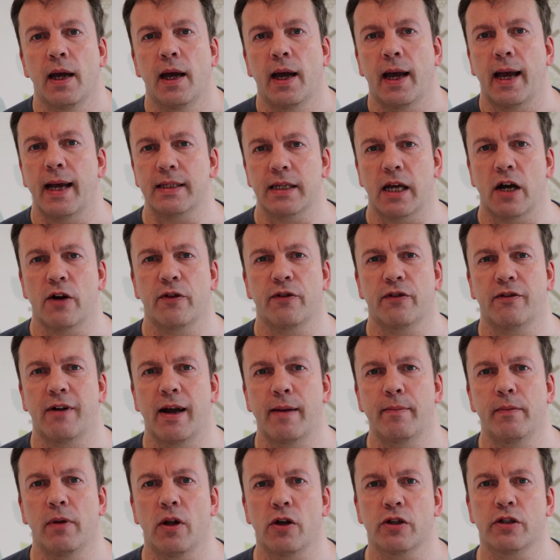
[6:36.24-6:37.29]
Has Alpha
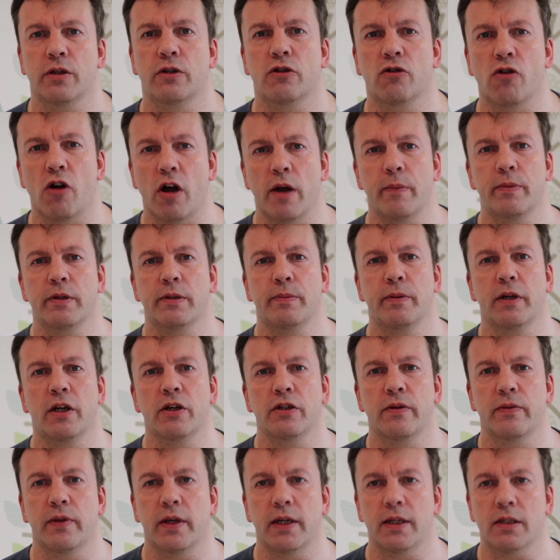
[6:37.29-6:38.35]
M lost subscribers
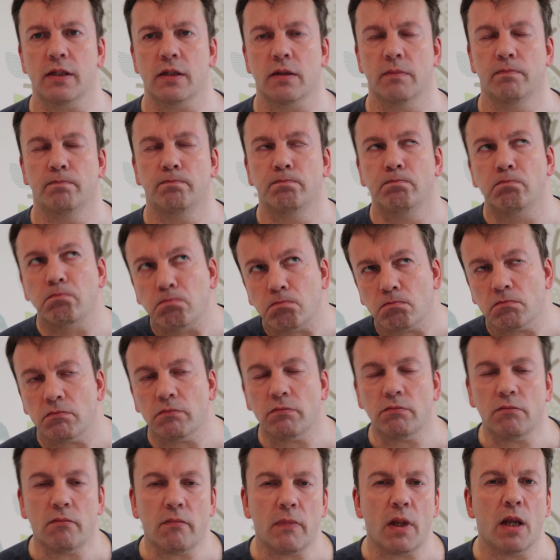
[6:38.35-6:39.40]
because of this?
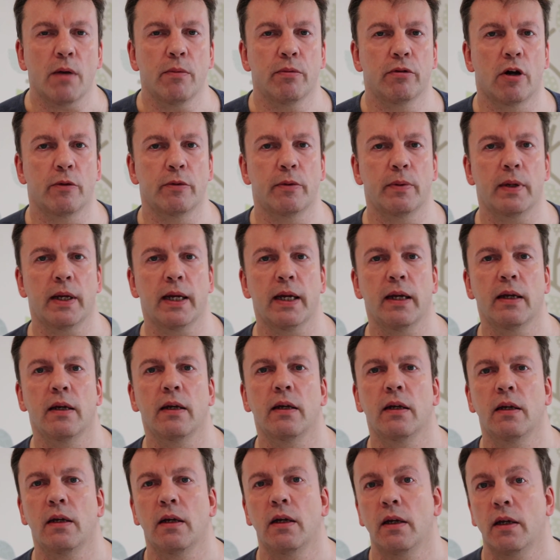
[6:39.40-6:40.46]
Probably.
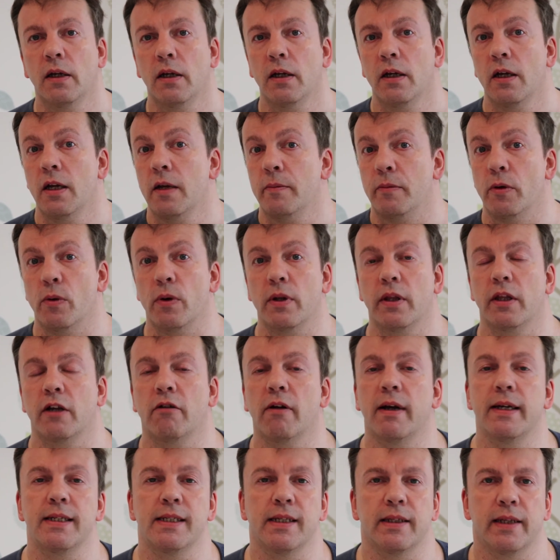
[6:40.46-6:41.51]
But one of the
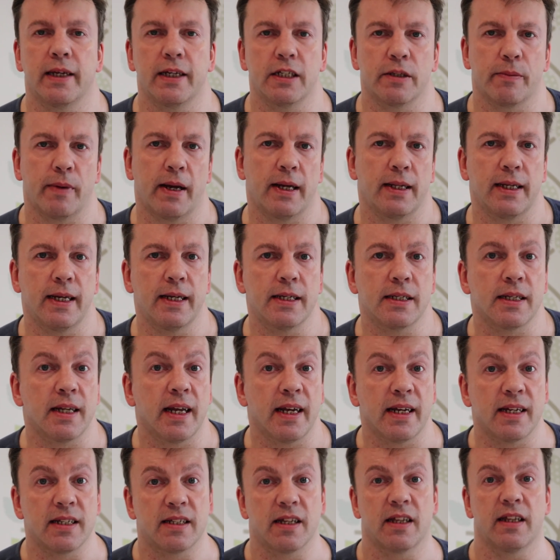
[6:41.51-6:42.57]
crazy things about the
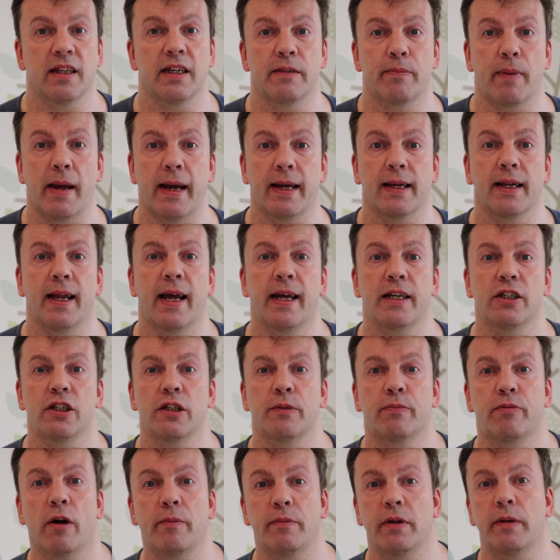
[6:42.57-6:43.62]
internet is that this backlash
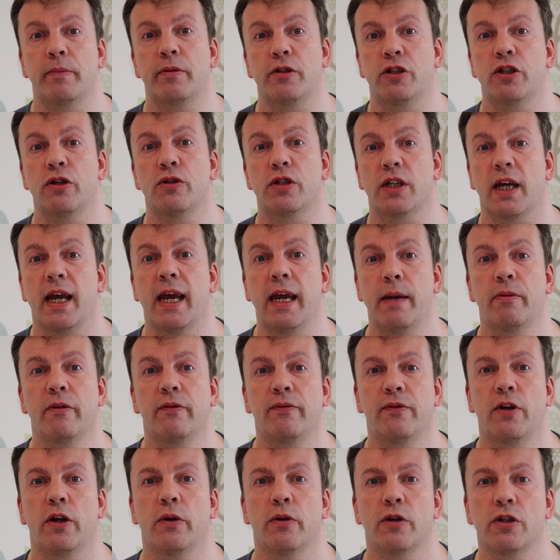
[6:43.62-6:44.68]
has probably produced a heap
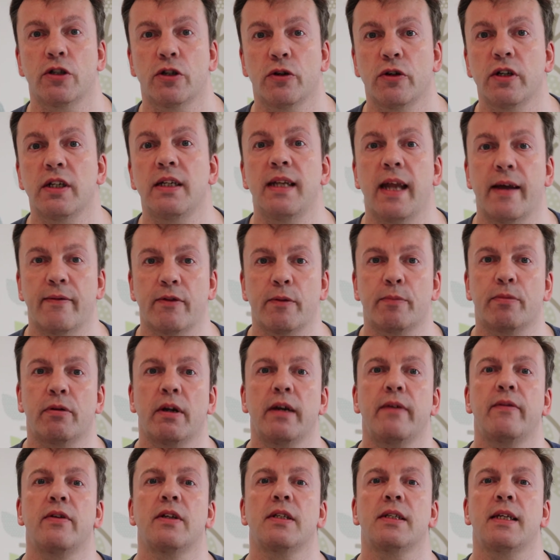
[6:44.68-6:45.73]
of viewers who had never
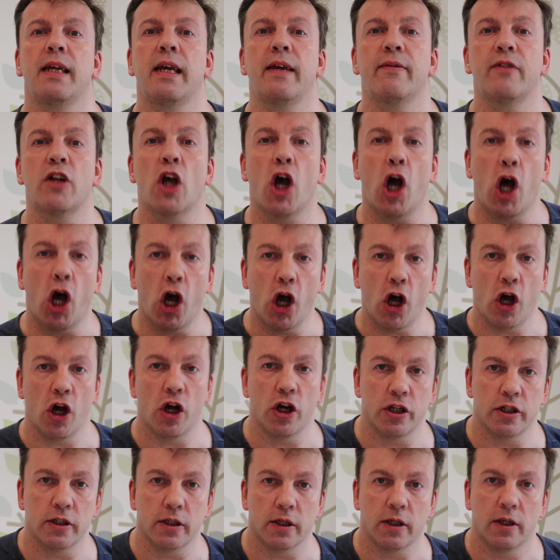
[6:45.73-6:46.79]
previously even
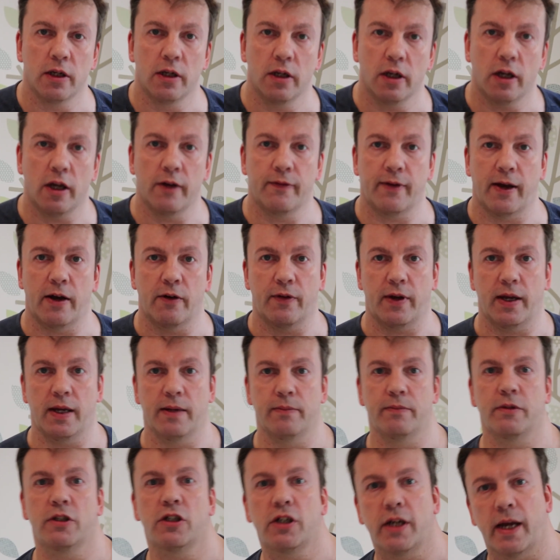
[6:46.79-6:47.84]
heard of Alpha
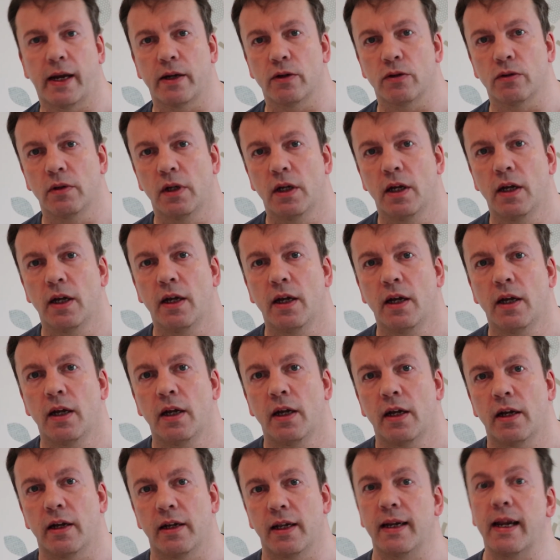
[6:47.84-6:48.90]
M's channel,
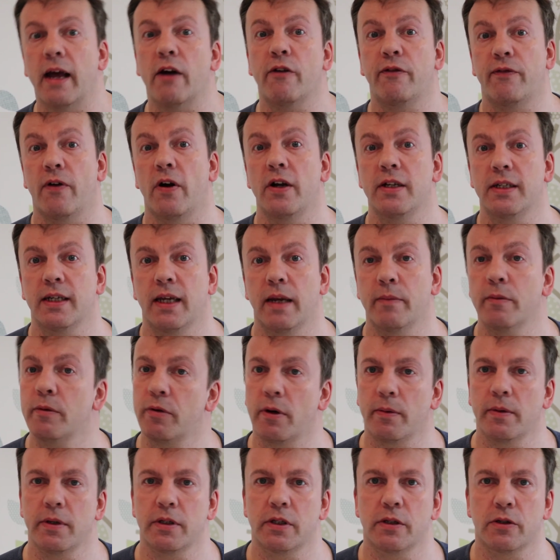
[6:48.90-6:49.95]
and are now finding him and
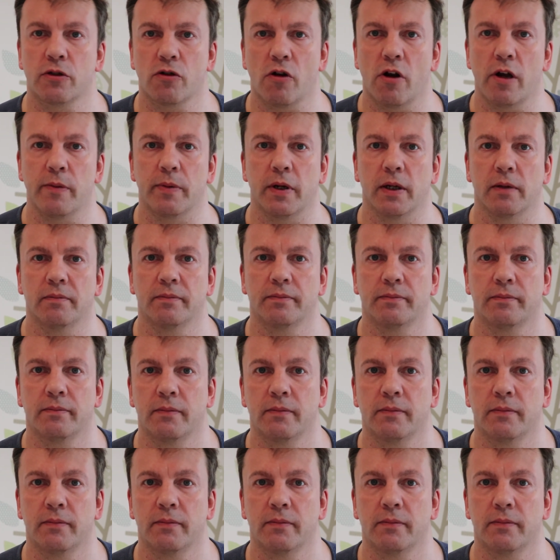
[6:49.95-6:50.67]
probably subscribing.